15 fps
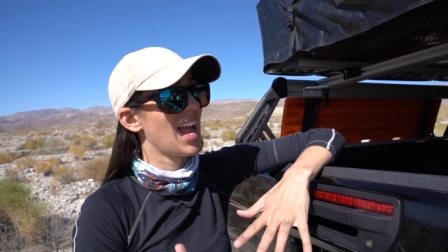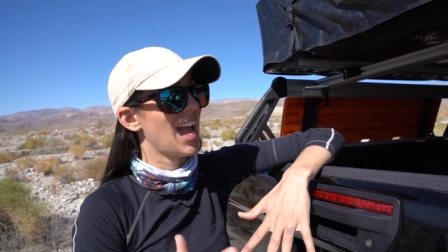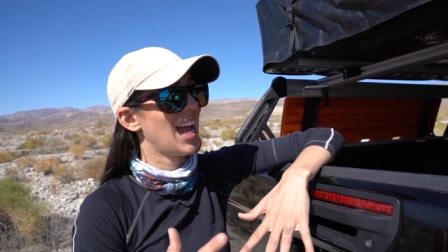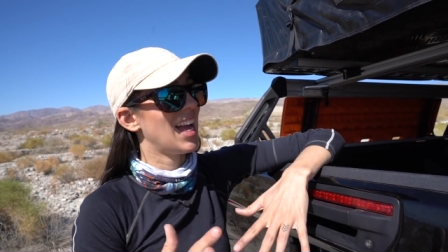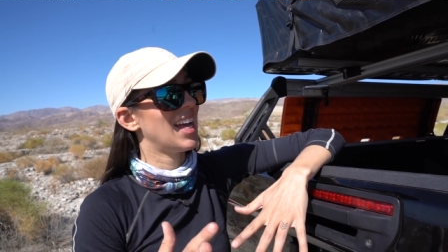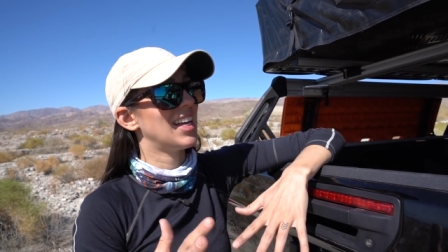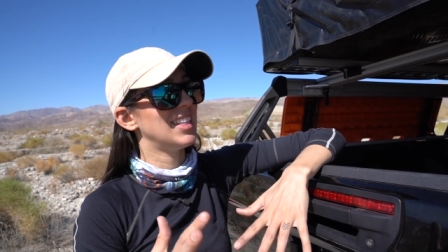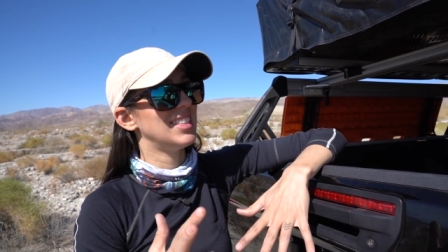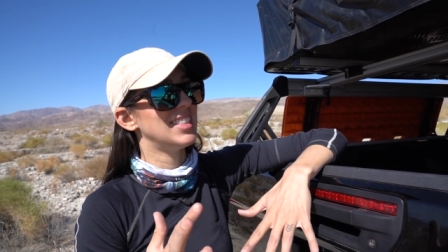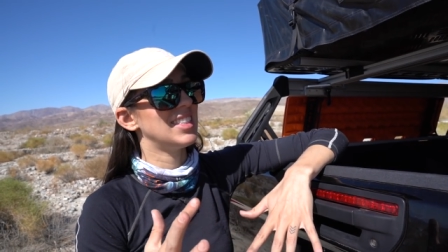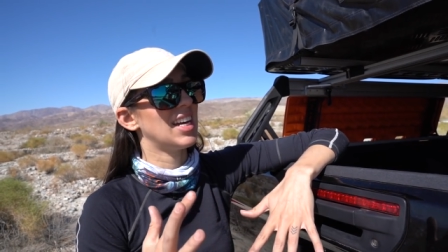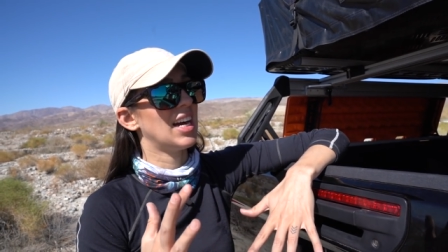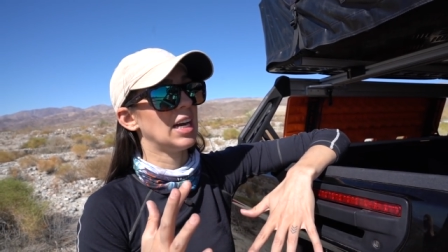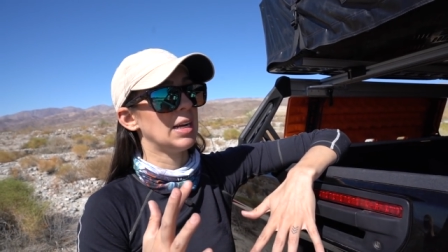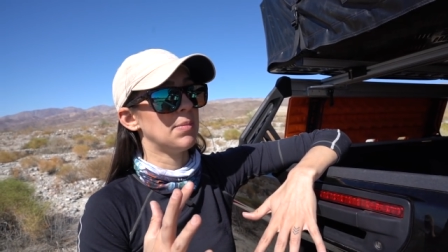and
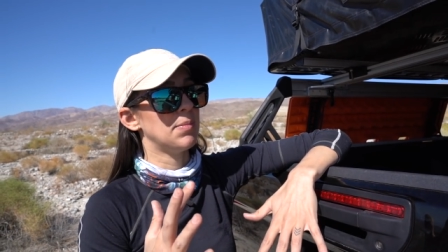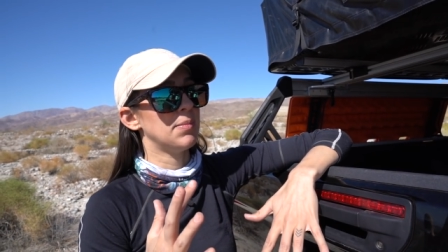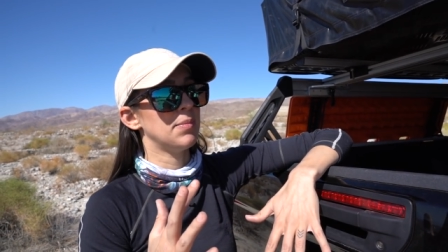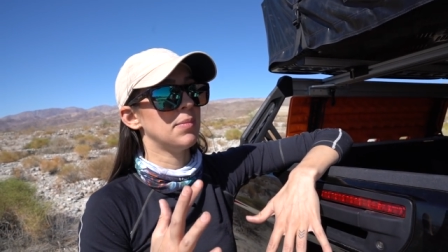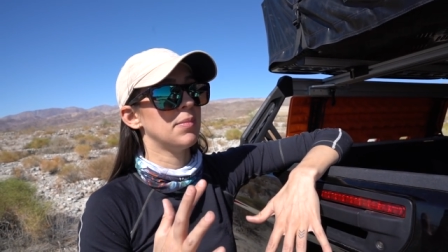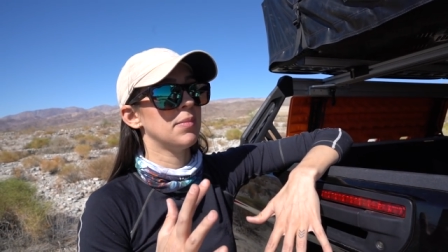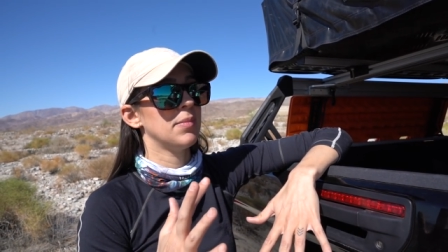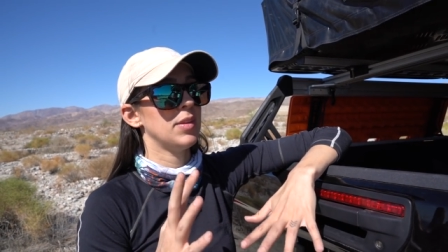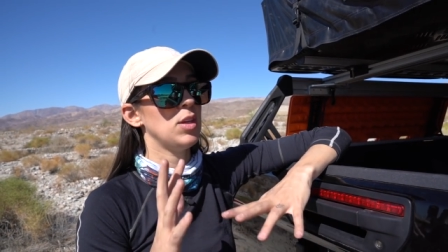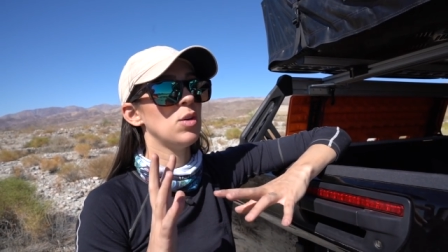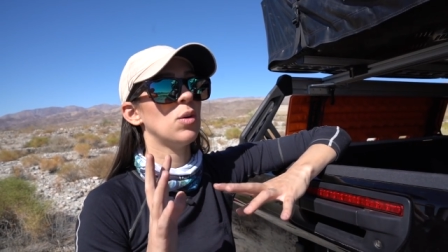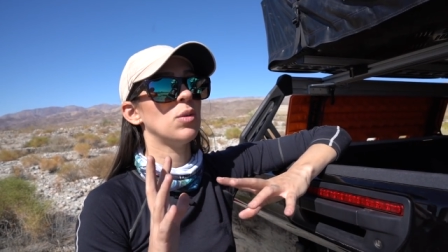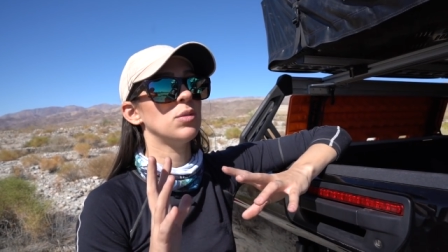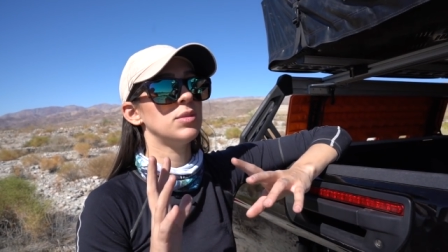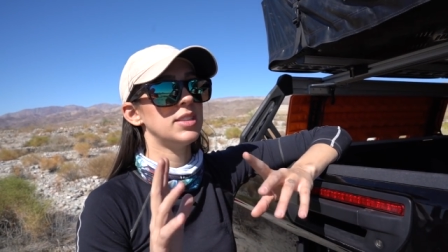I'm
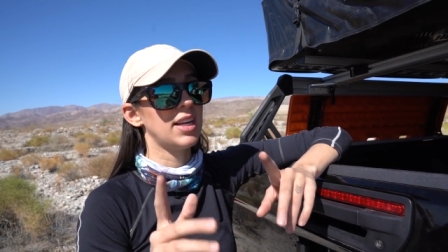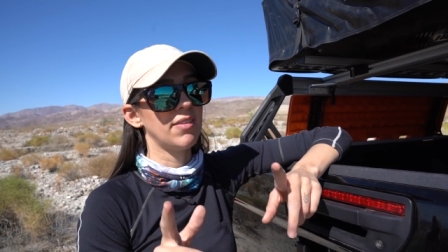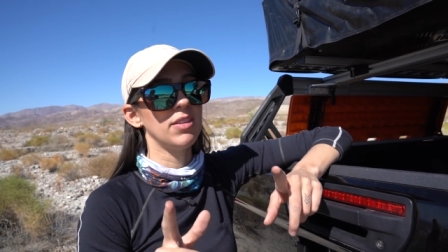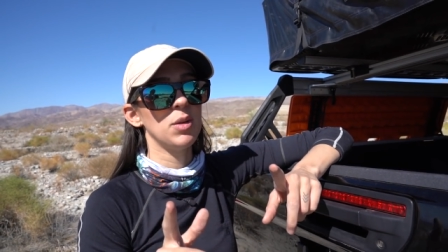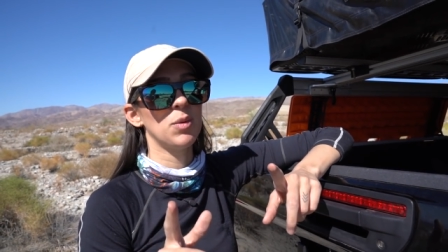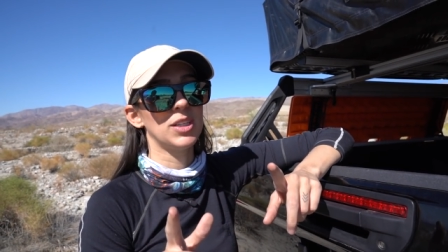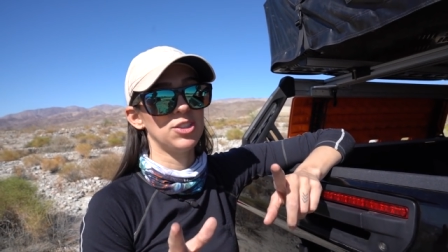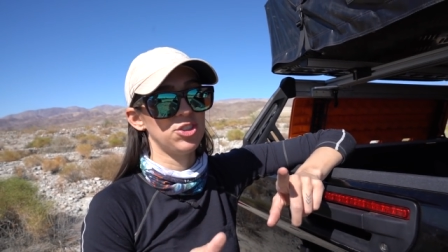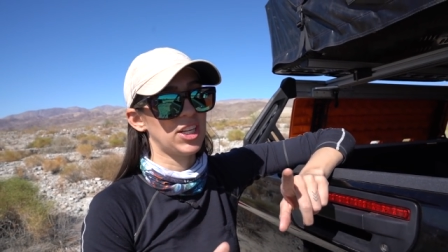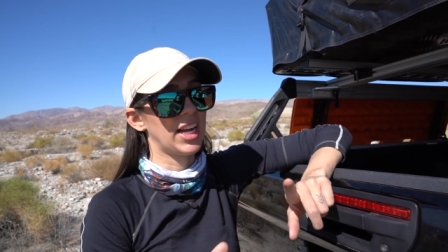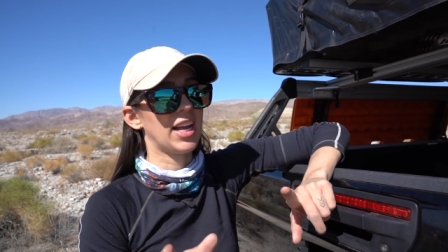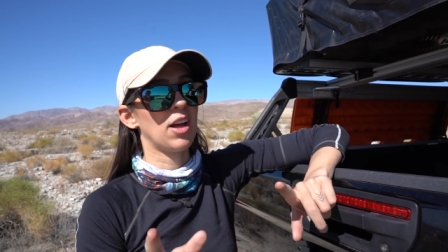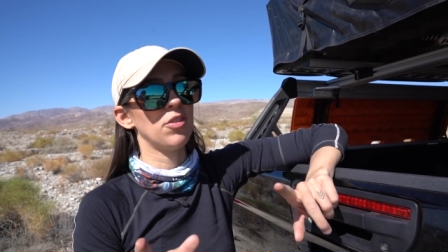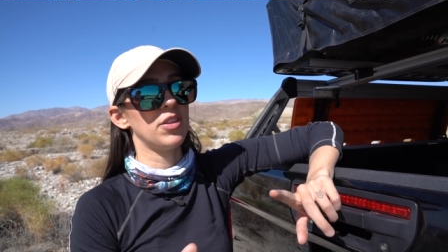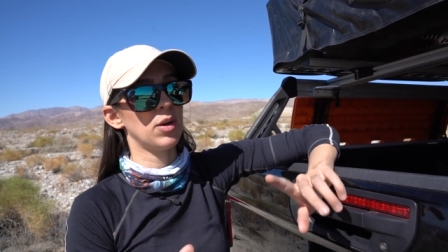you'll definitely want to
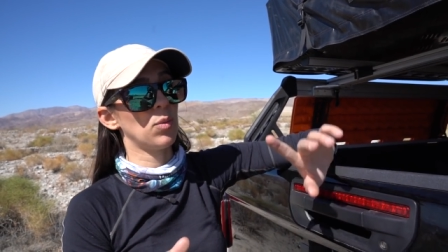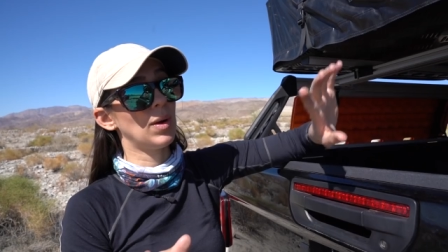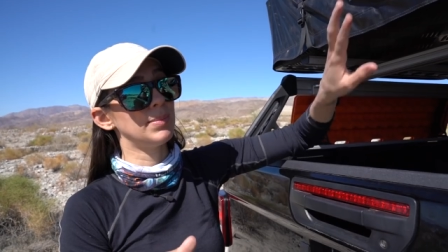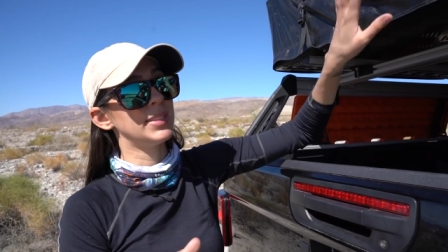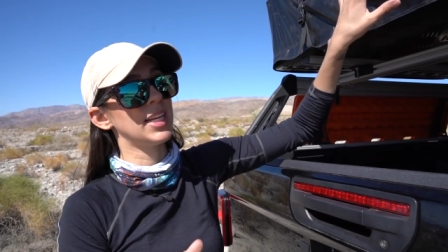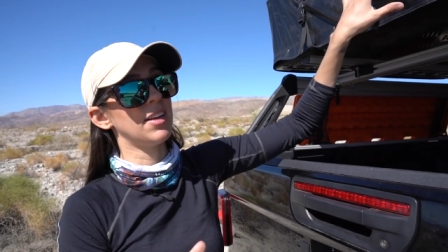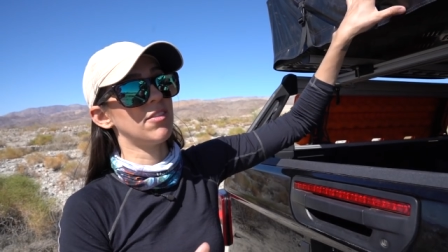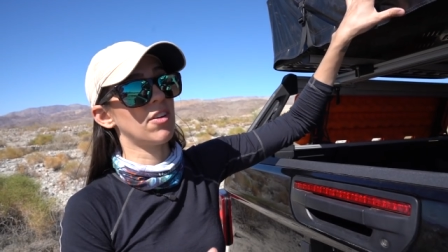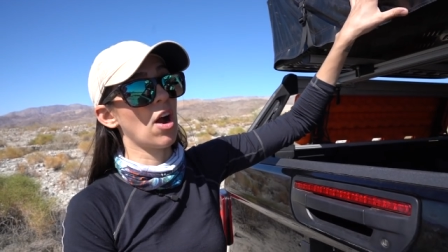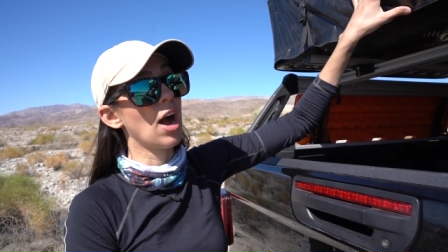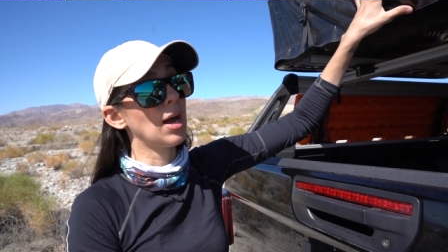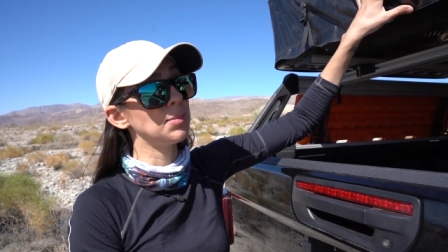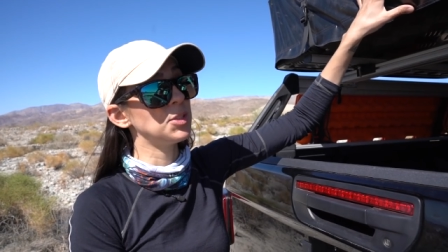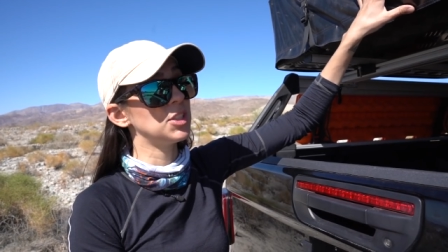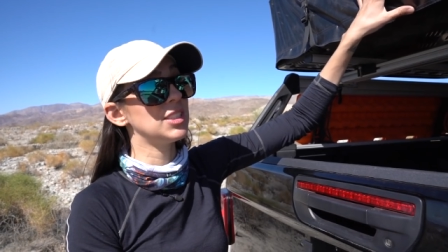check out their website for
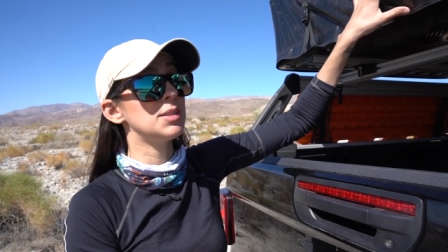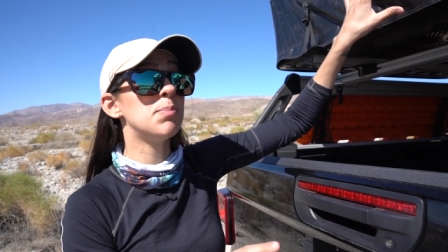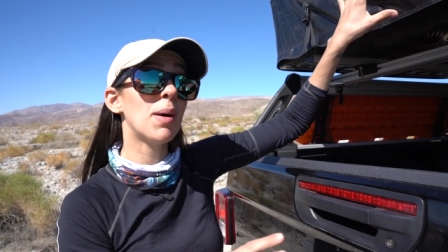options,